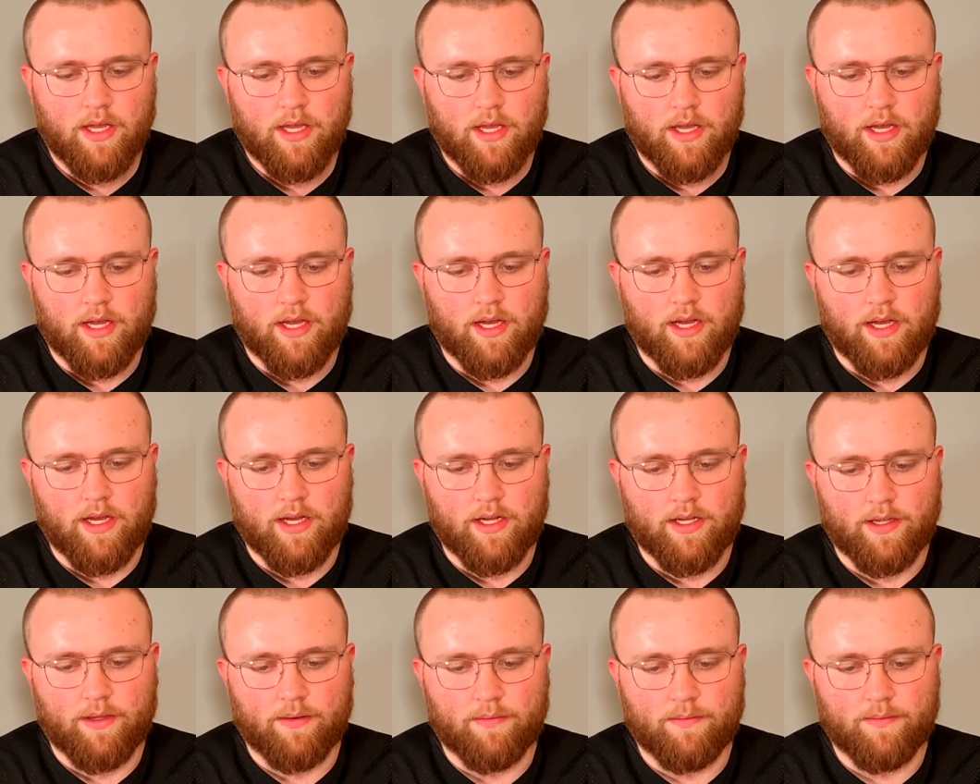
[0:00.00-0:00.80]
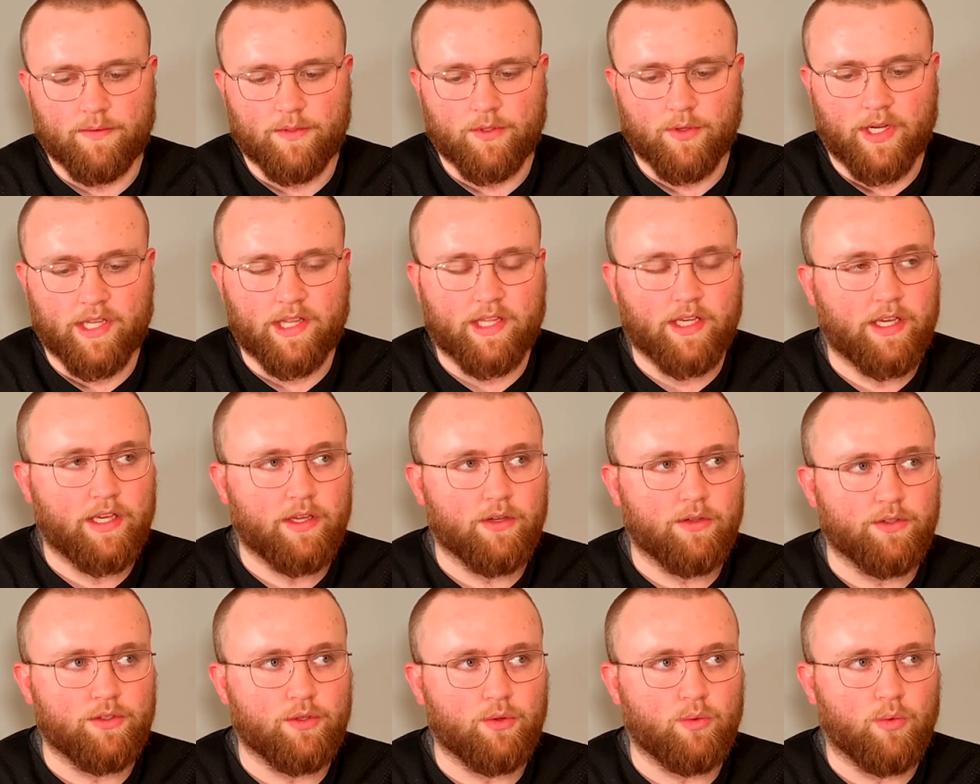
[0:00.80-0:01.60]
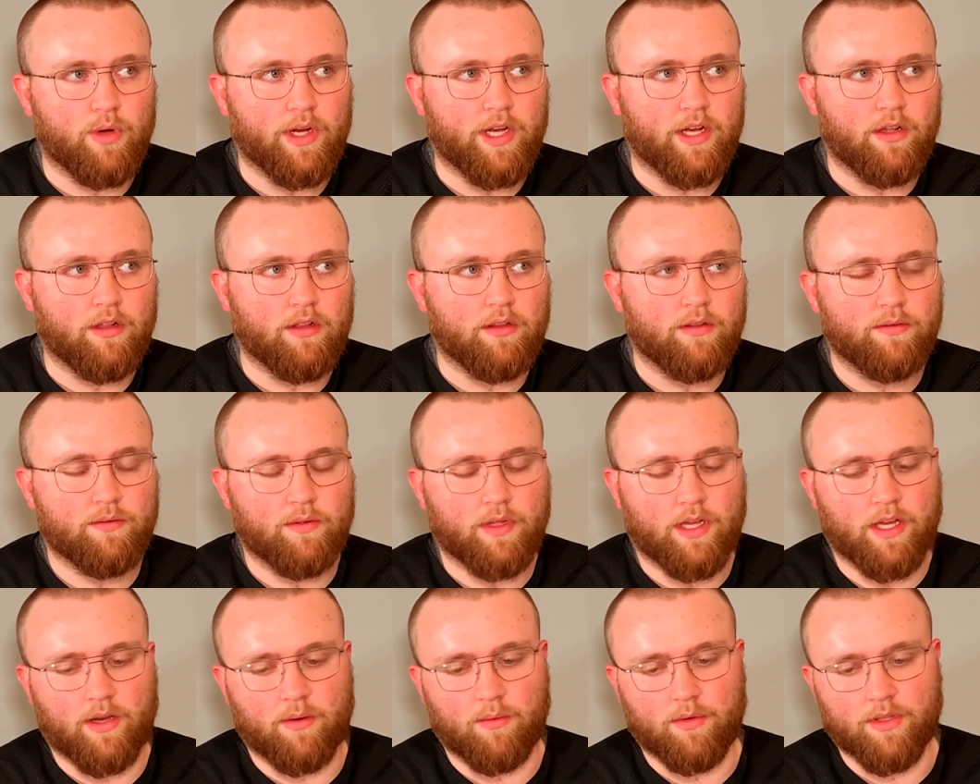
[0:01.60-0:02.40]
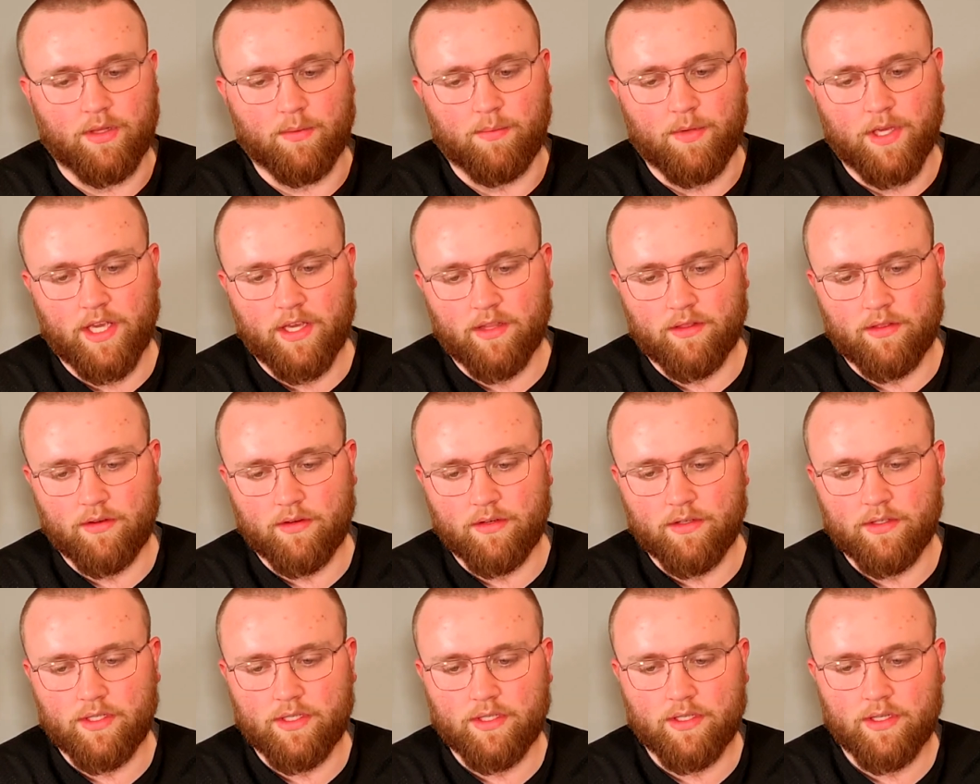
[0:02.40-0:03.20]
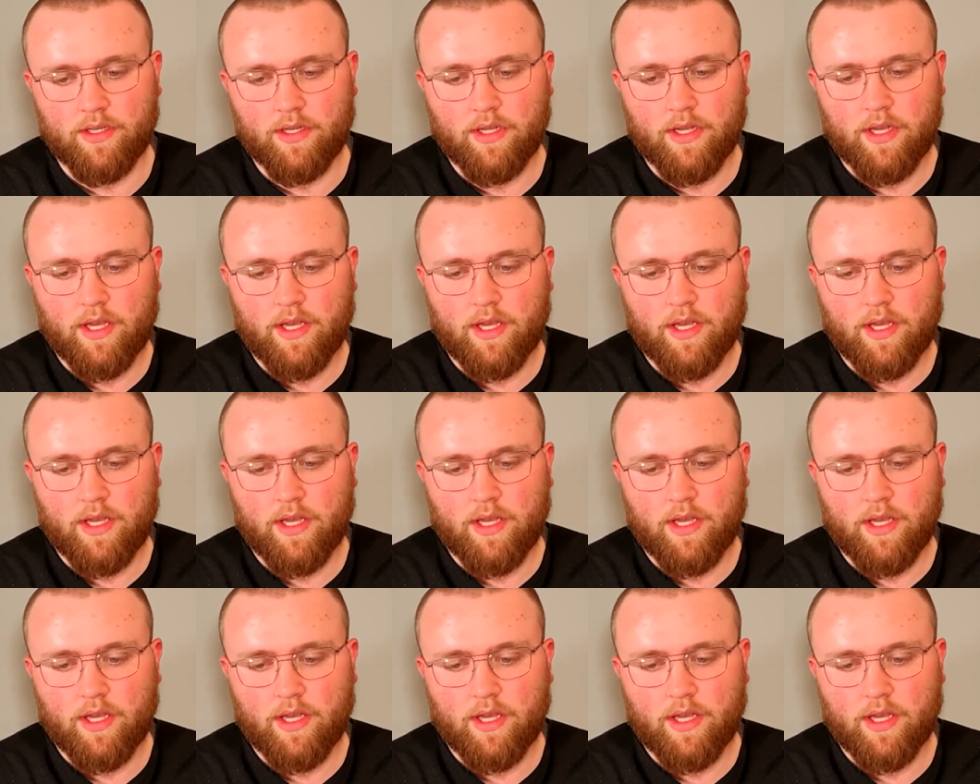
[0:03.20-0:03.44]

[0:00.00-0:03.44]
So I think he'll do well with the Panthers.